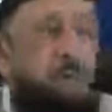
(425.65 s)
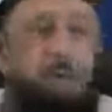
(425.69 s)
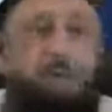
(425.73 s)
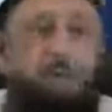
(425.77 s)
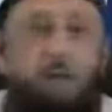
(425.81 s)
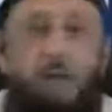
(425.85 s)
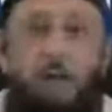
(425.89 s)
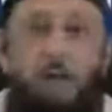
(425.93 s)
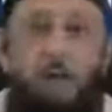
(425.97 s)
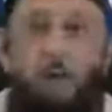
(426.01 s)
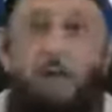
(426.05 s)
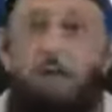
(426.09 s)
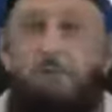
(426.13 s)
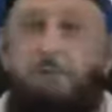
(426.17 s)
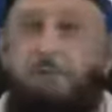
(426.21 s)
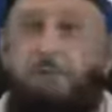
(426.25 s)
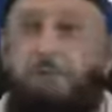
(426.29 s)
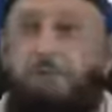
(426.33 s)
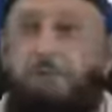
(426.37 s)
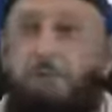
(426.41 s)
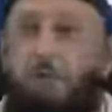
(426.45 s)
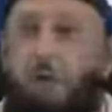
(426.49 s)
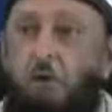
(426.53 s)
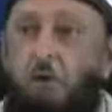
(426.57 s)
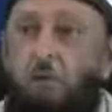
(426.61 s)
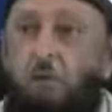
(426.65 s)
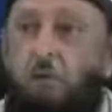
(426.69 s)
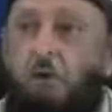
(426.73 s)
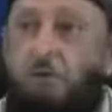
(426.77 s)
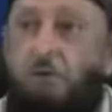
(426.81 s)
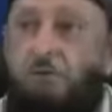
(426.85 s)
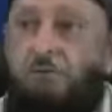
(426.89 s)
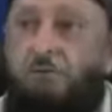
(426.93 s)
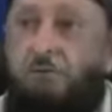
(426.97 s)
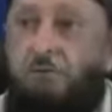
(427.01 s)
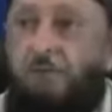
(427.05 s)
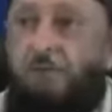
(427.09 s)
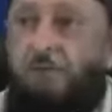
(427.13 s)
Dajjal does not
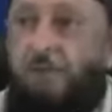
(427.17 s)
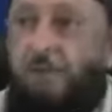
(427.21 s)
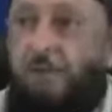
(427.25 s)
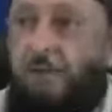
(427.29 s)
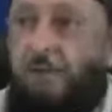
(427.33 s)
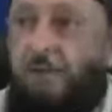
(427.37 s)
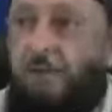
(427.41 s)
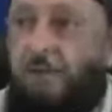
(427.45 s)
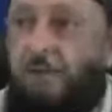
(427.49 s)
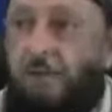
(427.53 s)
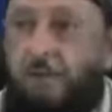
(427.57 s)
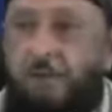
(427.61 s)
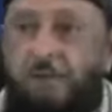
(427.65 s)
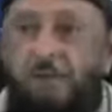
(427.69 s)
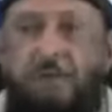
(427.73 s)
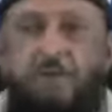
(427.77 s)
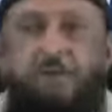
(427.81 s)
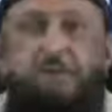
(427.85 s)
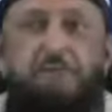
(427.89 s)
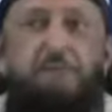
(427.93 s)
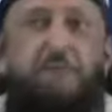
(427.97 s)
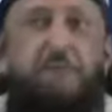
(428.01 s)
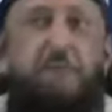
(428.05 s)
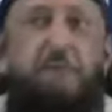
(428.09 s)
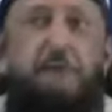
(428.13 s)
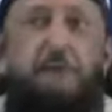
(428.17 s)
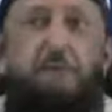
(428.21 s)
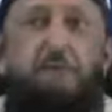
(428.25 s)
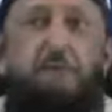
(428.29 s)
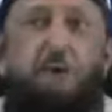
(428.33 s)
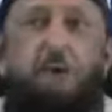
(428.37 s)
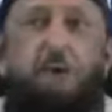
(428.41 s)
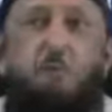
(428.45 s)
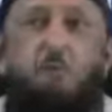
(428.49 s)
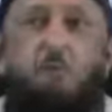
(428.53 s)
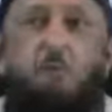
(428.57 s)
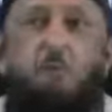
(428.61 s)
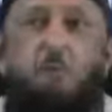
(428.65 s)
want to hear anything
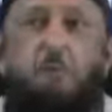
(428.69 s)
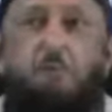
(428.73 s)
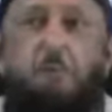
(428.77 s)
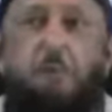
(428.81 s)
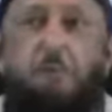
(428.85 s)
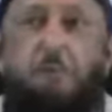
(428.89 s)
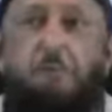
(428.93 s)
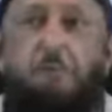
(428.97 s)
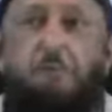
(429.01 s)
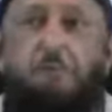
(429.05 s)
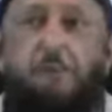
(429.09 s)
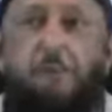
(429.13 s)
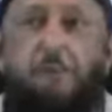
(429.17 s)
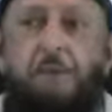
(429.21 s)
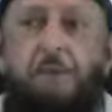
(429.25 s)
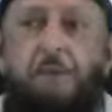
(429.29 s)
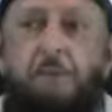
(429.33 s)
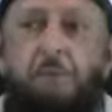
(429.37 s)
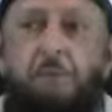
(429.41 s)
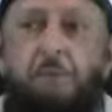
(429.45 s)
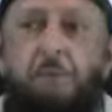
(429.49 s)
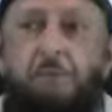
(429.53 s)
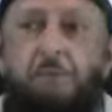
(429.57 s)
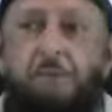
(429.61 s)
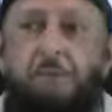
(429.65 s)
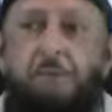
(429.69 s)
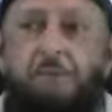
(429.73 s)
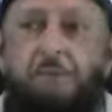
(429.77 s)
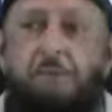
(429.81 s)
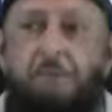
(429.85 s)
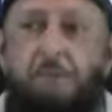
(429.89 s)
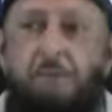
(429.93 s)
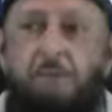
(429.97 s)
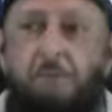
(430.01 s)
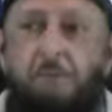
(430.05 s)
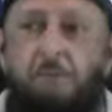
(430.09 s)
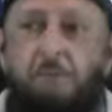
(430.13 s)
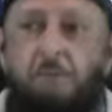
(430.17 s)
about women being
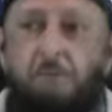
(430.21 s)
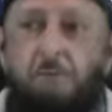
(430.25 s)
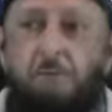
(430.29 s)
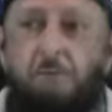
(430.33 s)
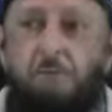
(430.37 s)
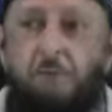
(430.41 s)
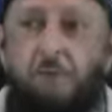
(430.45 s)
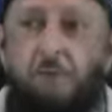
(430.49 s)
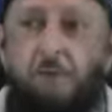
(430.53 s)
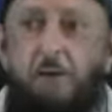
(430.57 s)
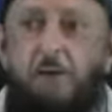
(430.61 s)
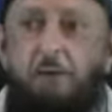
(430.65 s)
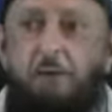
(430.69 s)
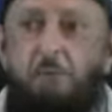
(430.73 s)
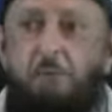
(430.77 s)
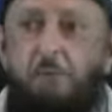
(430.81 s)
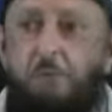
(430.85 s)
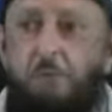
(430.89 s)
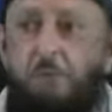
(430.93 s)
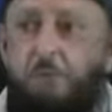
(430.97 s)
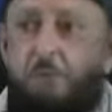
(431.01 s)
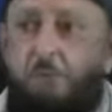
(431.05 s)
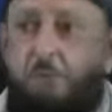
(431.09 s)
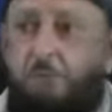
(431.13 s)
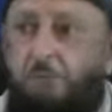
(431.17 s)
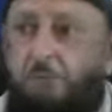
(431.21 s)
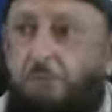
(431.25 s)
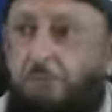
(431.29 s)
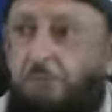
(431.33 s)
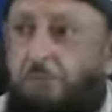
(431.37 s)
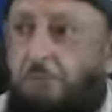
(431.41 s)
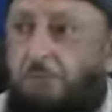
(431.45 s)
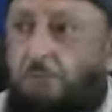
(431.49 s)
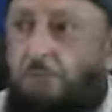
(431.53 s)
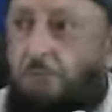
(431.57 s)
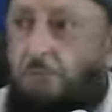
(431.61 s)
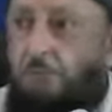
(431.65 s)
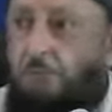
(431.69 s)
obedient to their husbands.
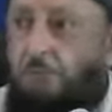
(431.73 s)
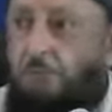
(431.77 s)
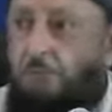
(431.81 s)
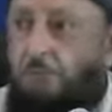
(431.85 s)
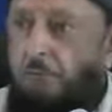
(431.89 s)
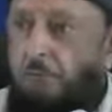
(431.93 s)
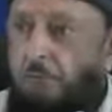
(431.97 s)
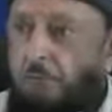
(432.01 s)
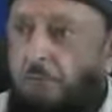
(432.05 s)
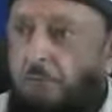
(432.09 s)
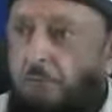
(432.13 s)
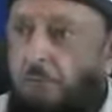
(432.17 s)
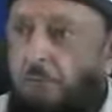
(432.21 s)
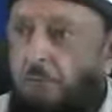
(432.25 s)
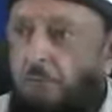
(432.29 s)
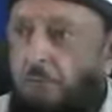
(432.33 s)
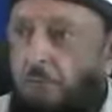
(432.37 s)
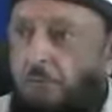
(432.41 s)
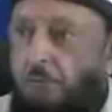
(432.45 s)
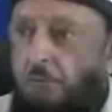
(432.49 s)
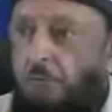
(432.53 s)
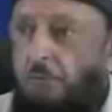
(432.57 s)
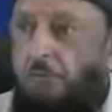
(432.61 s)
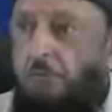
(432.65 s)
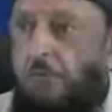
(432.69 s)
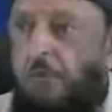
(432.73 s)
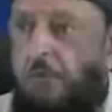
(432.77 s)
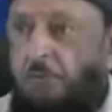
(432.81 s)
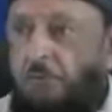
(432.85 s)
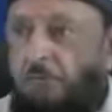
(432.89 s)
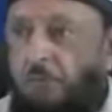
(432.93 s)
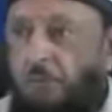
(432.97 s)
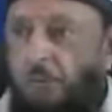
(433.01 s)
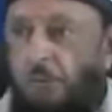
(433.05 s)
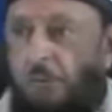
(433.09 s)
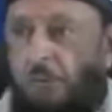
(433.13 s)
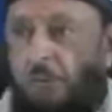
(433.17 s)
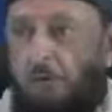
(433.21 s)
No, no, no,
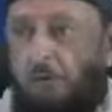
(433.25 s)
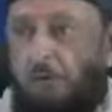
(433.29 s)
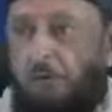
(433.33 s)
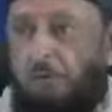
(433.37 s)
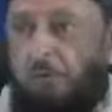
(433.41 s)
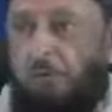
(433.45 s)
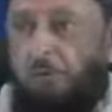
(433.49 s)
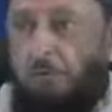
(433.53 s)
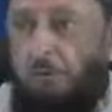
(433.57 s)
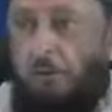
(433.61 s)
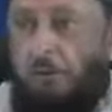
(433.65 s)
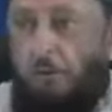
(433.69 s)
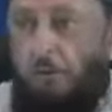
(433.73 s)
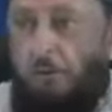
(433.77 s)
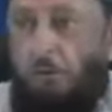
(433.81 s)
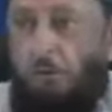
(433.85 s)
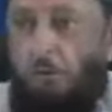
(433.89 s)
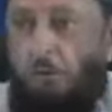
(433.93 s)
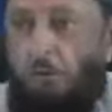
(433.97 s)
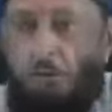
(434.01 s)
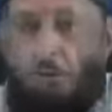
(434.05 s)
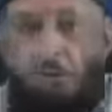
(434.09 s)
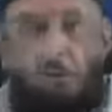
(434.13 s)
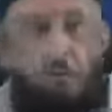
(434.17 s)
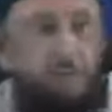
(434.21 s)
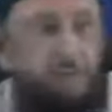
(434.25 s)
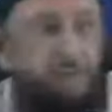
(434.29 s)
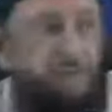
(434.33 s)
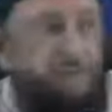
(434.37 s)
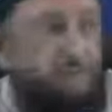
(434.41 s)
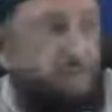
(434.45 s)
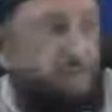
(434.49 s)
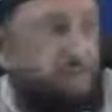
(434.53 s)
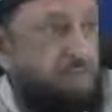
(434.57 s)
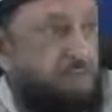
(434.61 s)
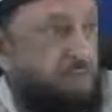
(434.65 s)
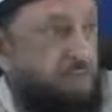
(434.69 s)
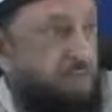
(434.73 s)
that belongs to an old
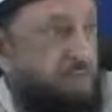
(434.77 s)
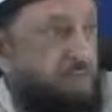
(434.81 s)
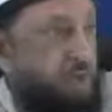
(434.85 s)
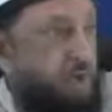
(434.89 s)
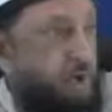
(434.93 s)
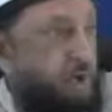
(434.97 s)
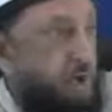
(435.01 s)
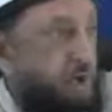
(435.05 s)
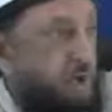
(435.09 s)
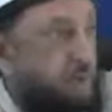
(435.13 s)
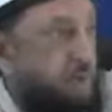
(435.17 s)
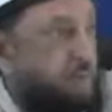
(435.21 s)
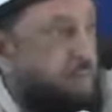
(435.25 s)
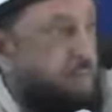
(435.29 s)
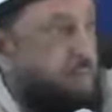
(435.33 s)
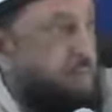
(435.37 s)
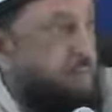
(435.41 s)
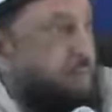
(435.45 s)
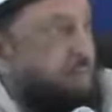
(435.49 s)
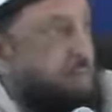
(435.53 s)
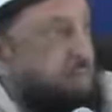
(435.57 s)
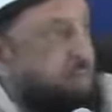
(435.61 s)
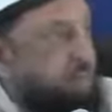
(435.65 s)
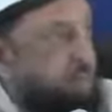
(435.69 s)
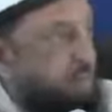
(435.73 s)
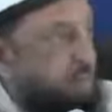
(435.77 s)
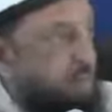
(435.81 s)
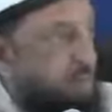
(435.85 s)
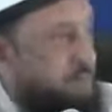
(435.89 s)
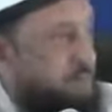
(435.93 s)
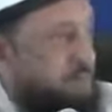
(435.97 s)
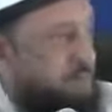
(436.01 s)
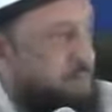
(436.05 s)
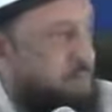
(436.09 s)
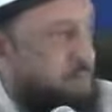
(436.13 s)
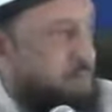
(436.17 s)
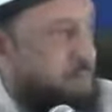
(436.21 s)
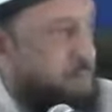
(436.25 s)
age that's gone. This
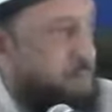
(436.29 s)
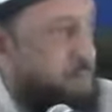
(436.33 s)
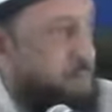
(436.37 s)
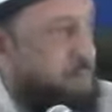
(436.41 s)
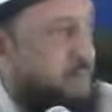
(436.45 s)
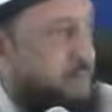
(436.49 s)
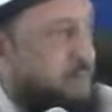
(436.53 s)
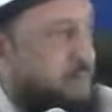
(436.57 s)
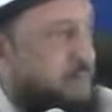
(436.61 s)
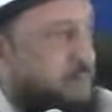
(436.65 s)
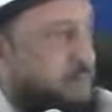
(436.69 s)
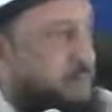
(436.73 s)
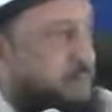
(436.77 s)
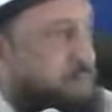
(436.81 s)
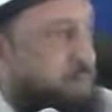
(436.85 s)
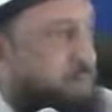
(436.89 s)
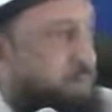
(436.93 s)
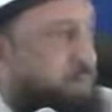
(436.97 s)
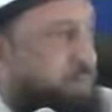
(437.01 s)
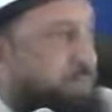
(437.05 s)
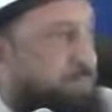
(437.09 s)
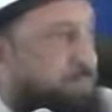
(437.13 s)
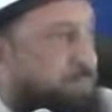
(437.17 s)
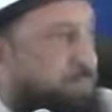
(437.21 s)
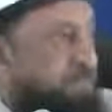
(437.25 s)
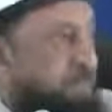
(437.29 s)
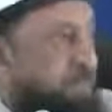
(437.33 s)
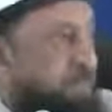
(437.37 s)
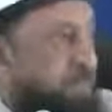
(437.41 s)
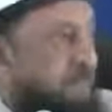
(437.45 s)
is the new age.